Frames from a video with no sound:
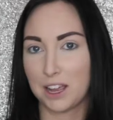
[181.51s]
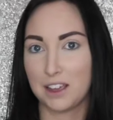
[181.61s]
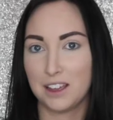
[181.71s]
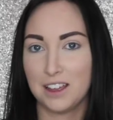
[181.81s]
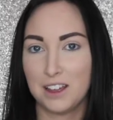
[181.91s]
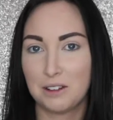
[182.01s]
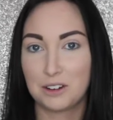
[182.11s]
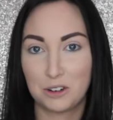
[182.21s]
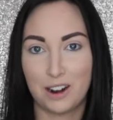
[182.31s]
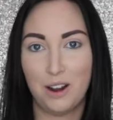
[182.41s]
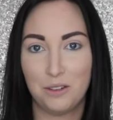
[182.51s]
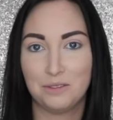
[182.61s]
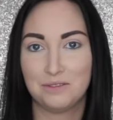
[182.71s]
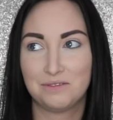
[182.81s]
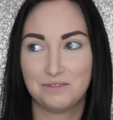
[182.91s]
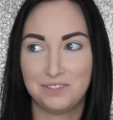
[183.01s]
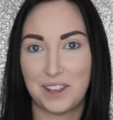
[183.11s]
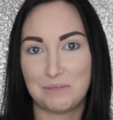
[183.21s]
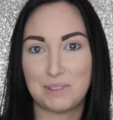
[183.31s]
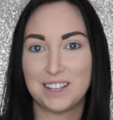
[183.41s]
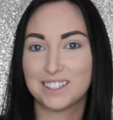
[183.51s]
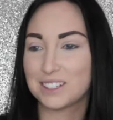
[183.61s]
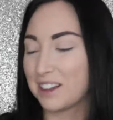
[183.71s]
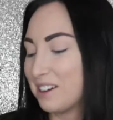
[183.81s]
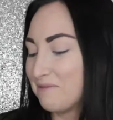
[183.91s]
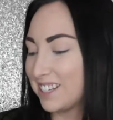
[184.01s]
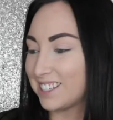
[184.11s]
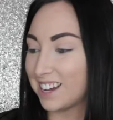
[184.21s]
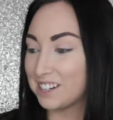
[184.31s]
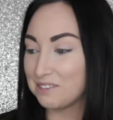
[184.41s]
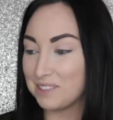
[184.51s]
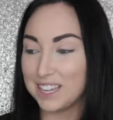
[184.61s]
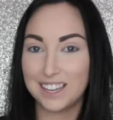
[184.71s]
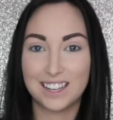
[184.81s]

my crown headpiece beside of me,